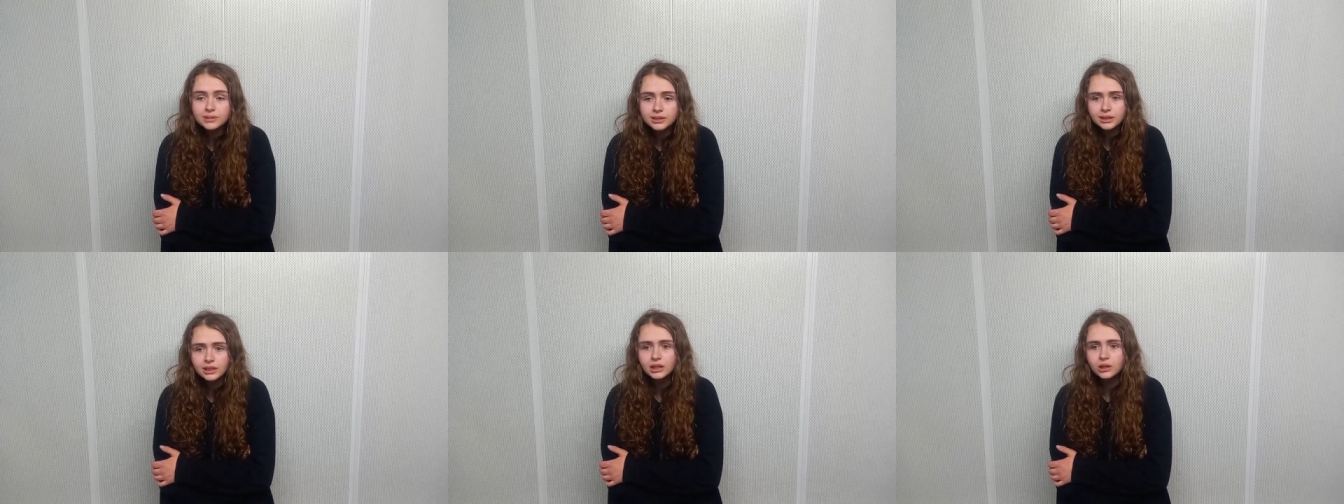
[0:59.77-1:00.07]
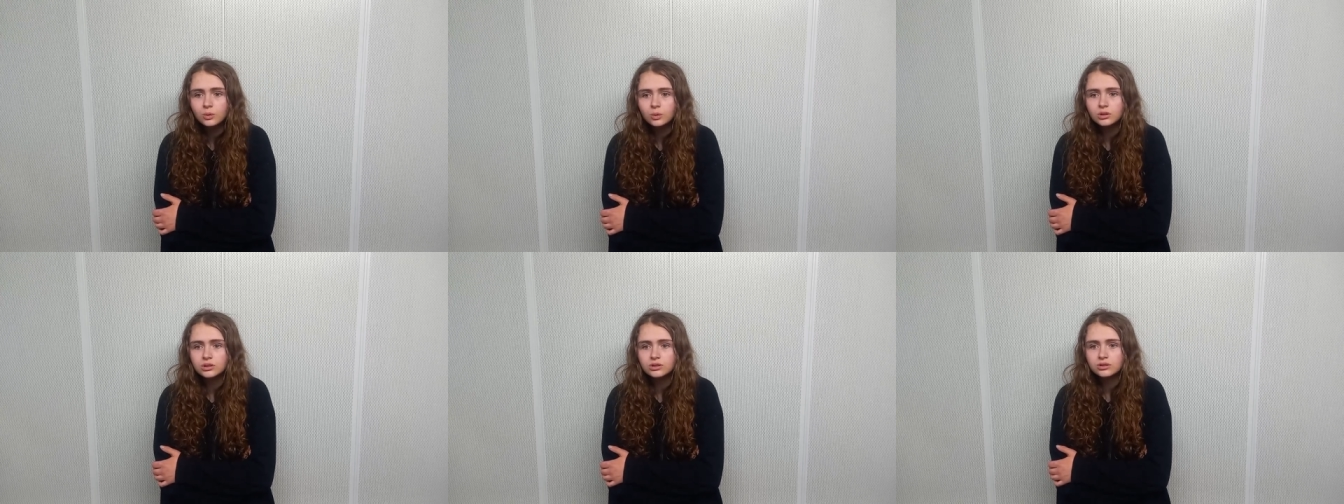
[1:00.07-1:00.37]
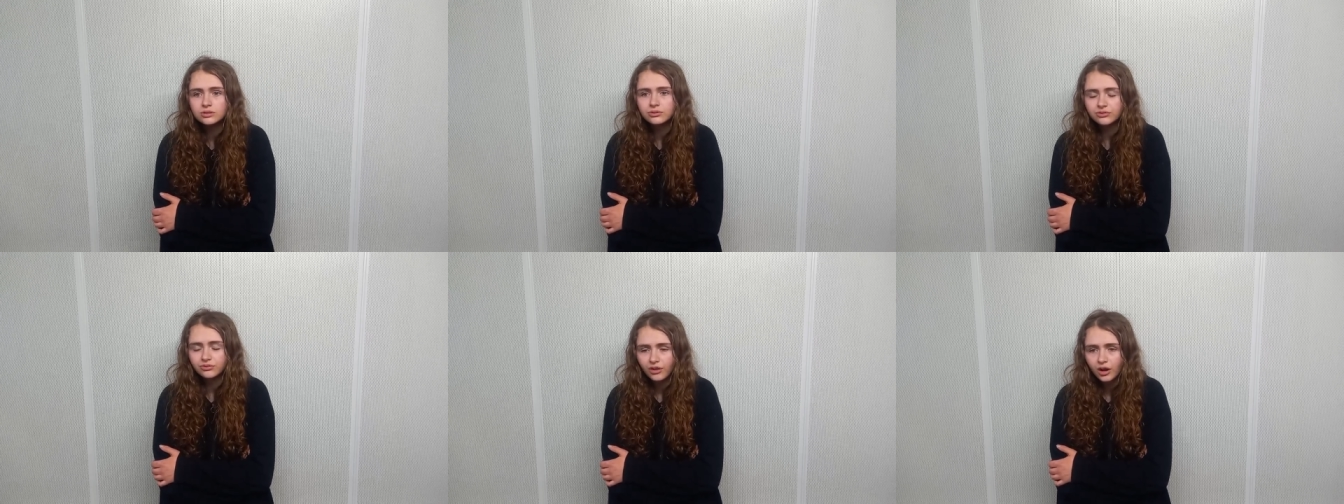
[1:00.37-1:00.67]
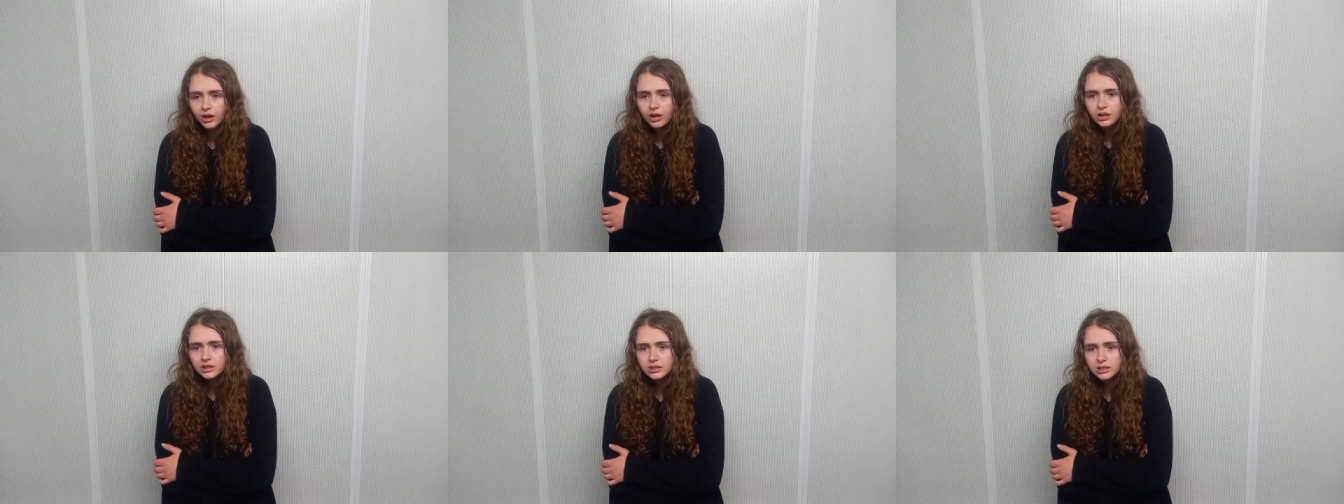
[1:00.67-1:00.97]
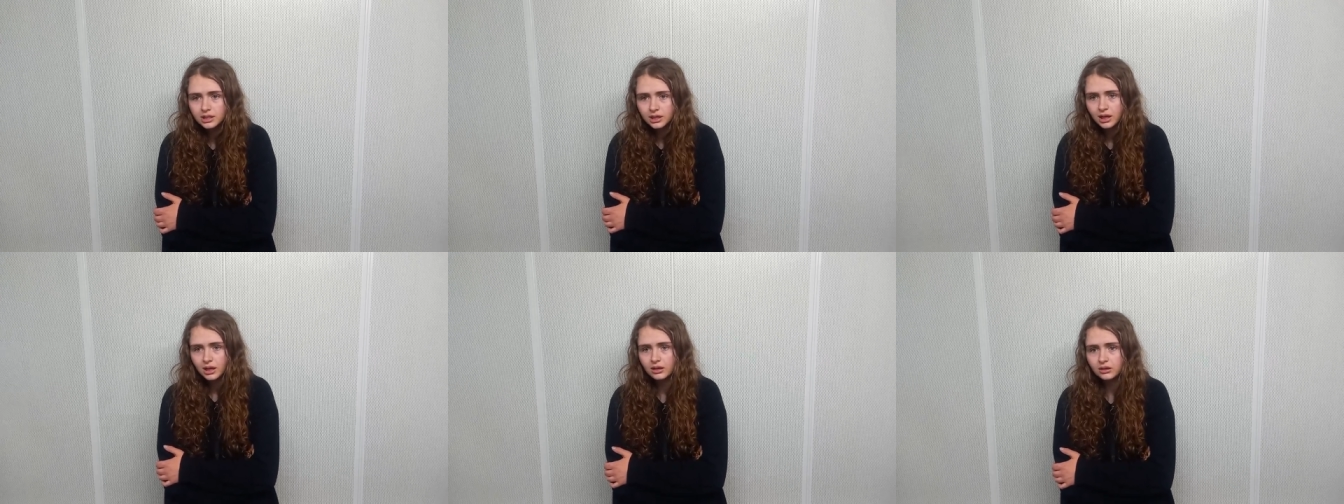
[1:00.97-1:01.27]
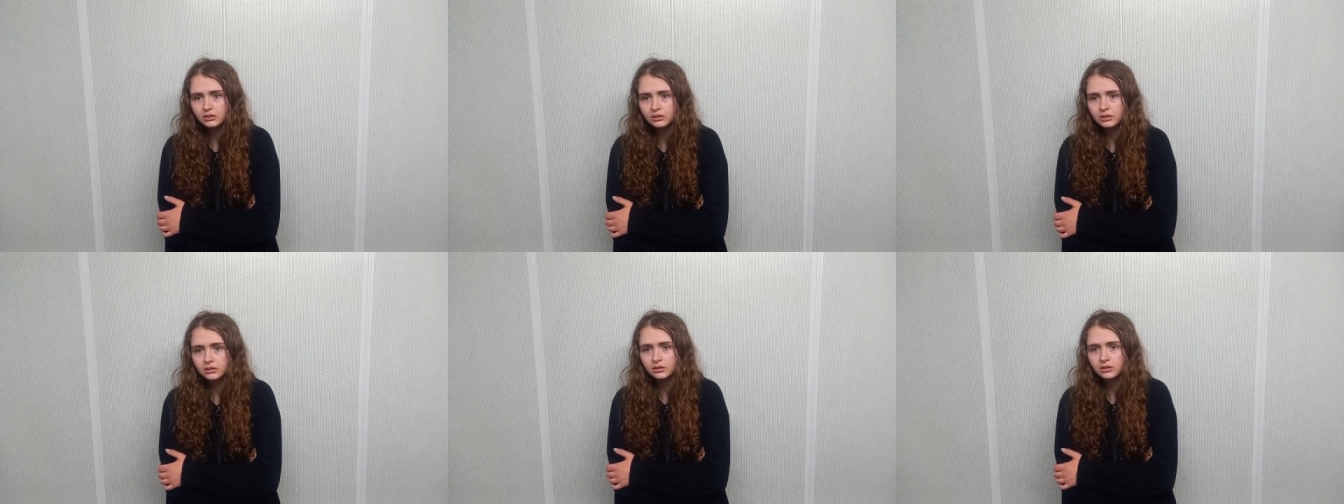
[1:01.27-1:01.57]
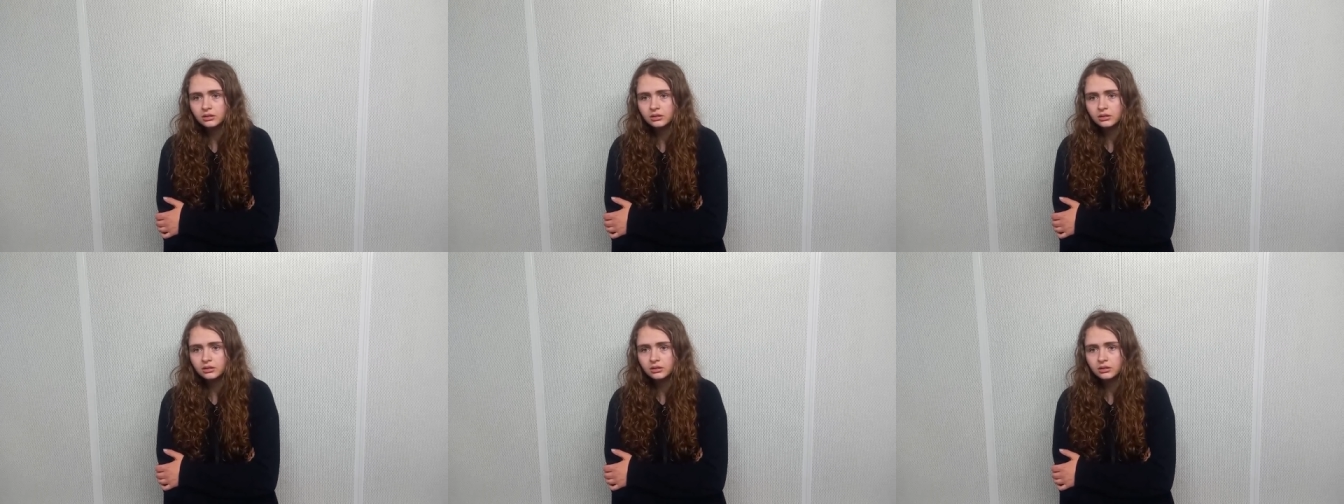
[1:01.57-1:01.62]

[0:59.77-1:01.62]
sequence fires again.